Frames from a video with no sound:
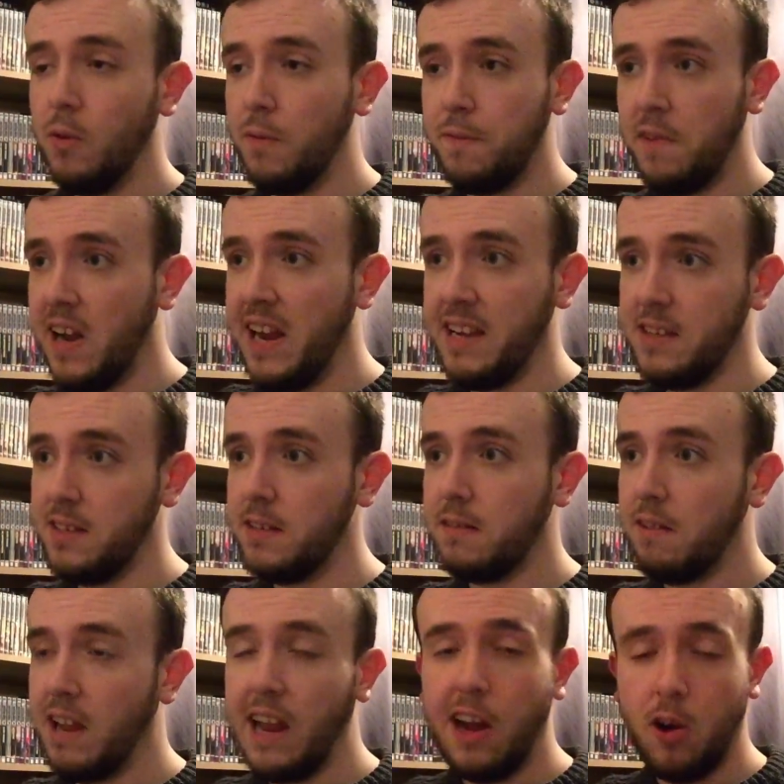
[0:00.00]
You'll find
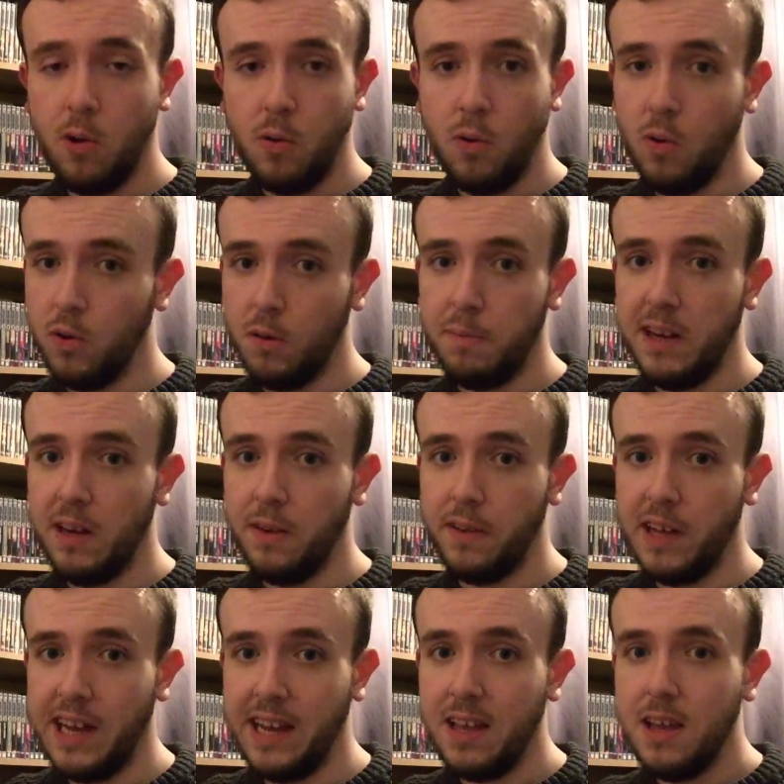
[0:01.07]
out all about
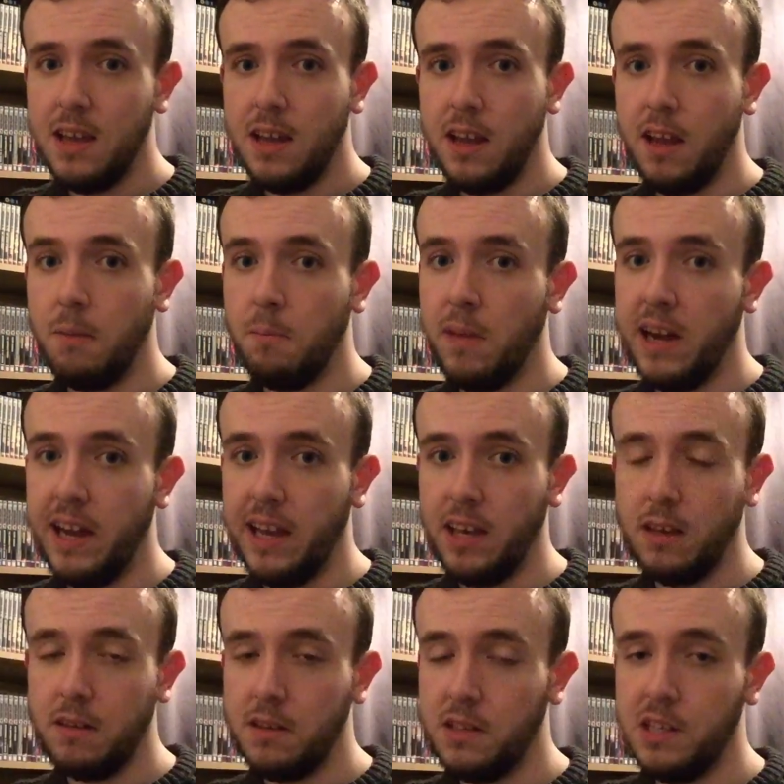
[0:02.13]
that in
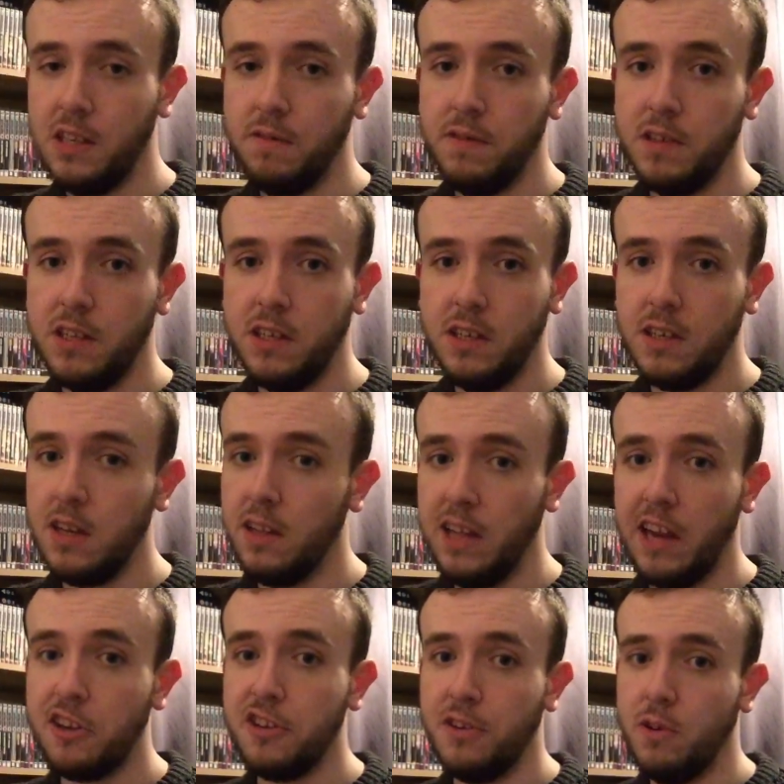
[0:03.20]
my DVD
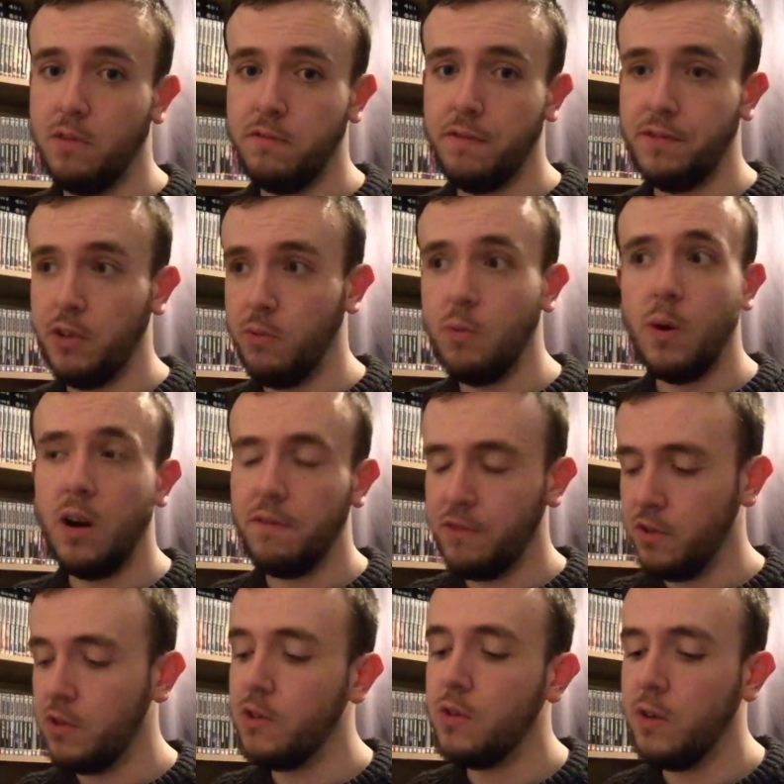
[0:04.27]
collection overview, what I've
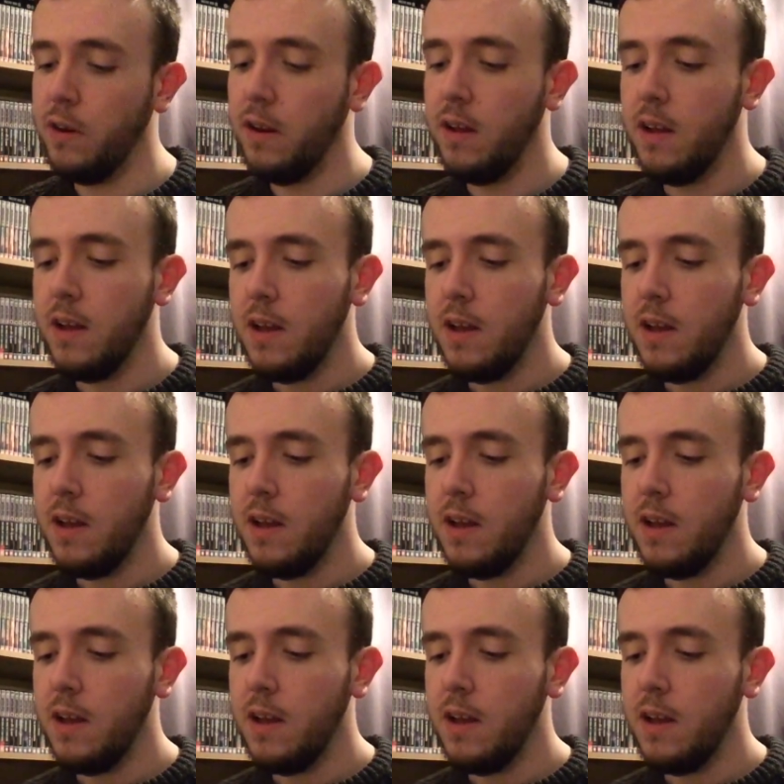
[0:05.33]
just done.